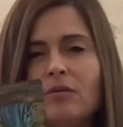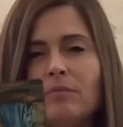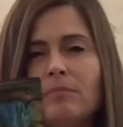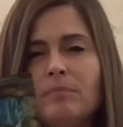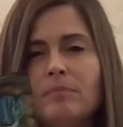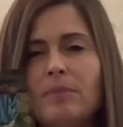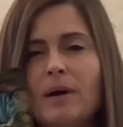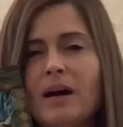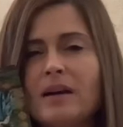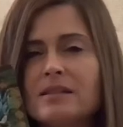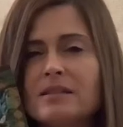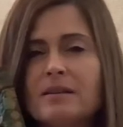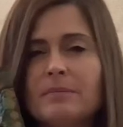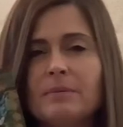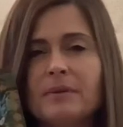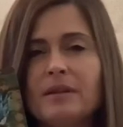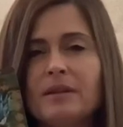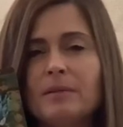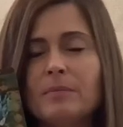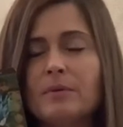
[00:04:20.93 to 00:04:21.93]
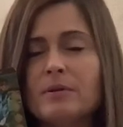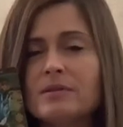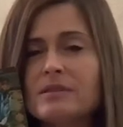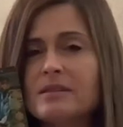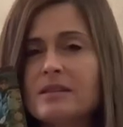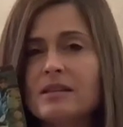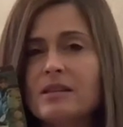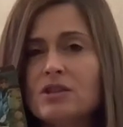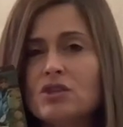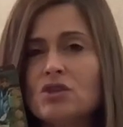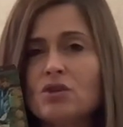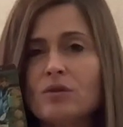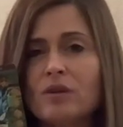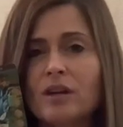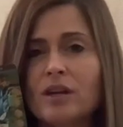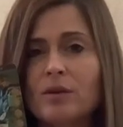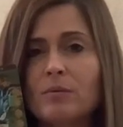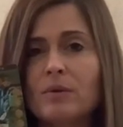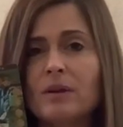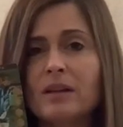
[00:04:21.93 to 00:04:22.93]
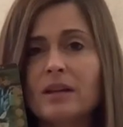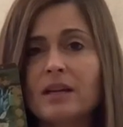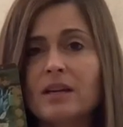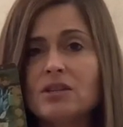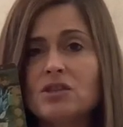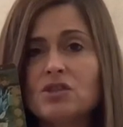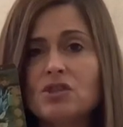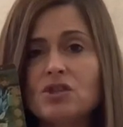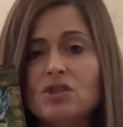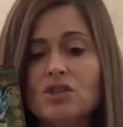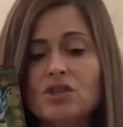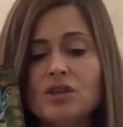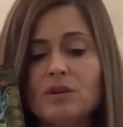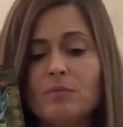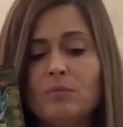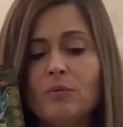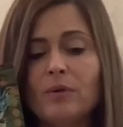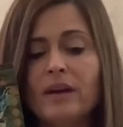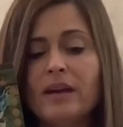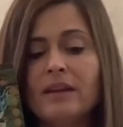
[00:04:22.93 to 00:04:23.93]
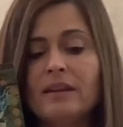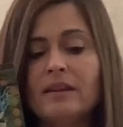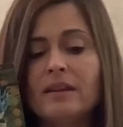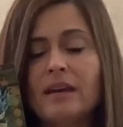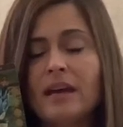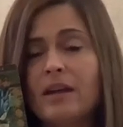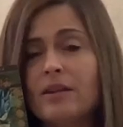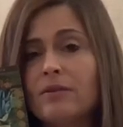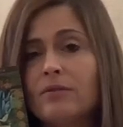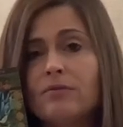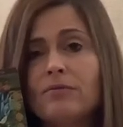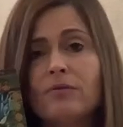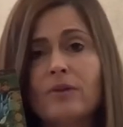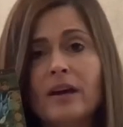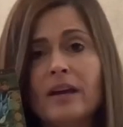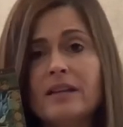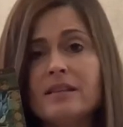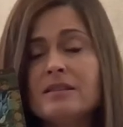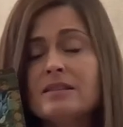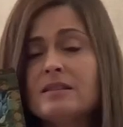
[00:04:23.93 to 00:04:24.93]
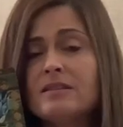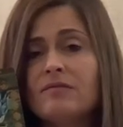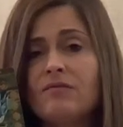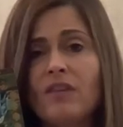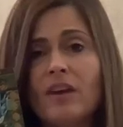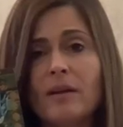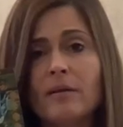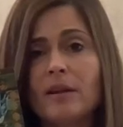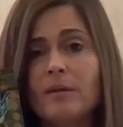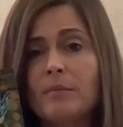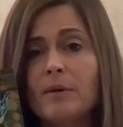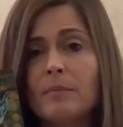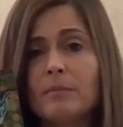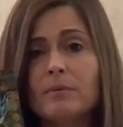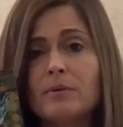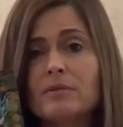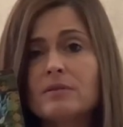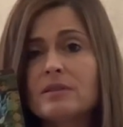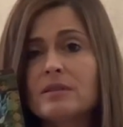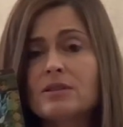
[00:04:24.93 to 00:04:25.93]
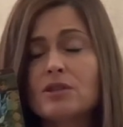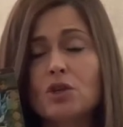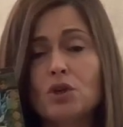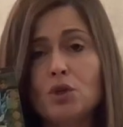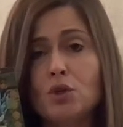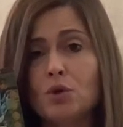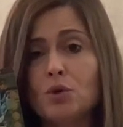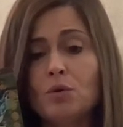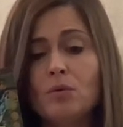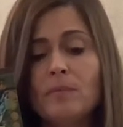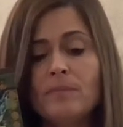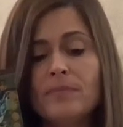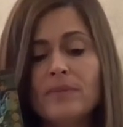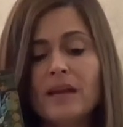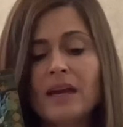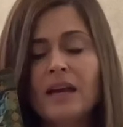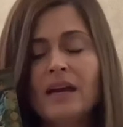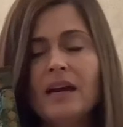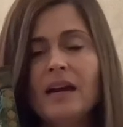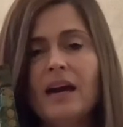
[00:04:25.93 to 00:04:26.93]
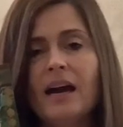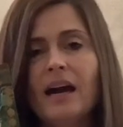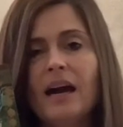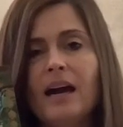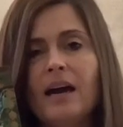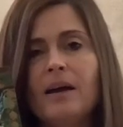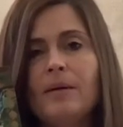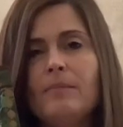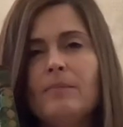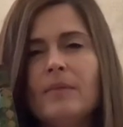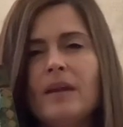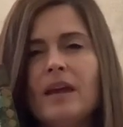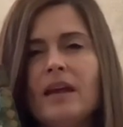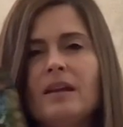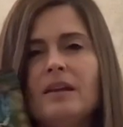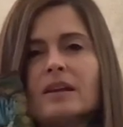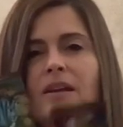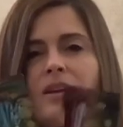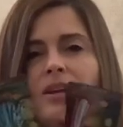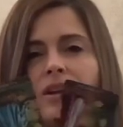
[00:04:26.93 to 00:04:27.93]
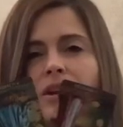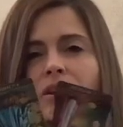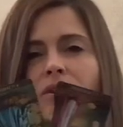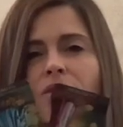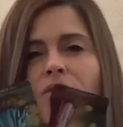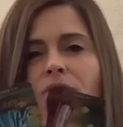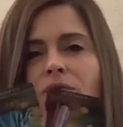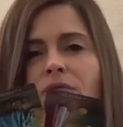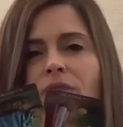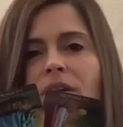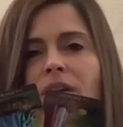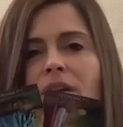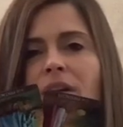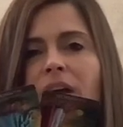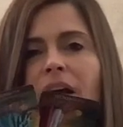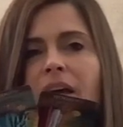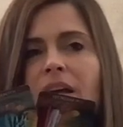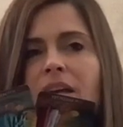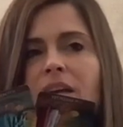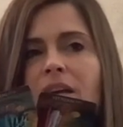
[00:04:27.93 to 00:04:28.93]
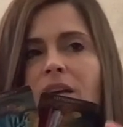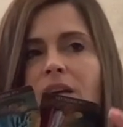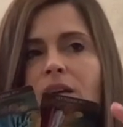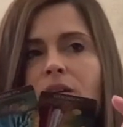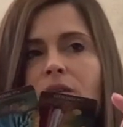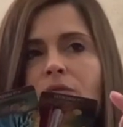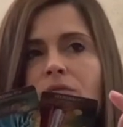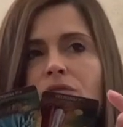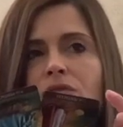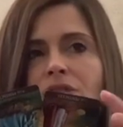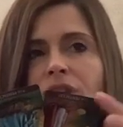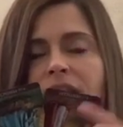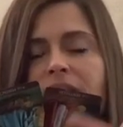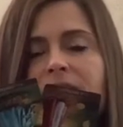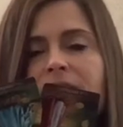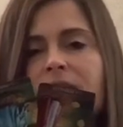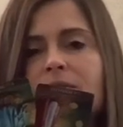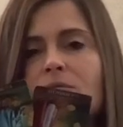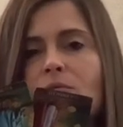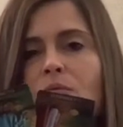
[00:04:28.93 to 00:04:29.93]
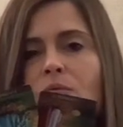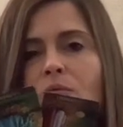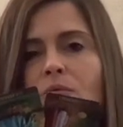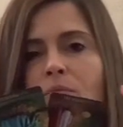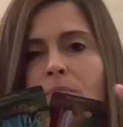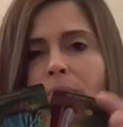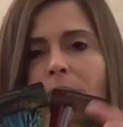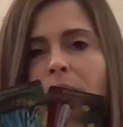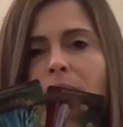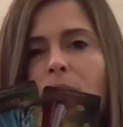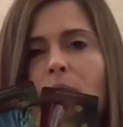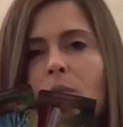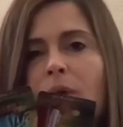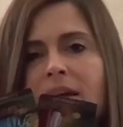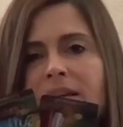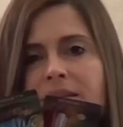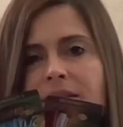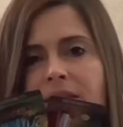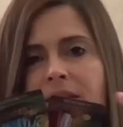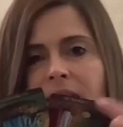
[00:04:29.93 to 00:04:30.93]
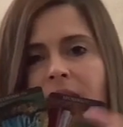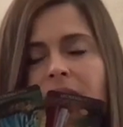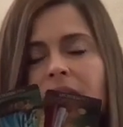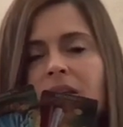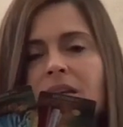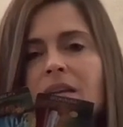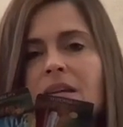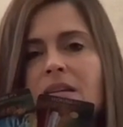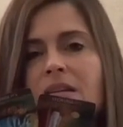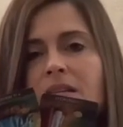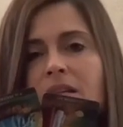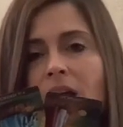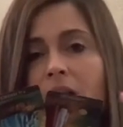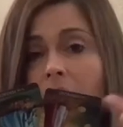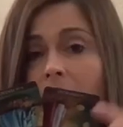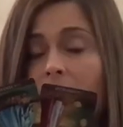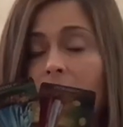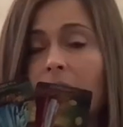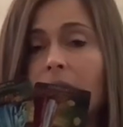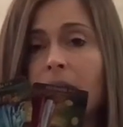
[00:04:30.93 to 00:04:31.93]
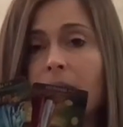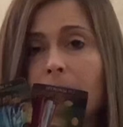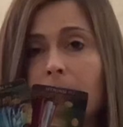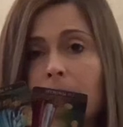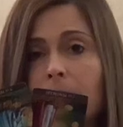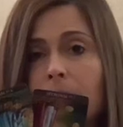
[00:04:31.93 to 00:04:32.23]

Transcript: possibly the person that you're in a relationship with, other friends, family members too. And you feel like you've just been wasting time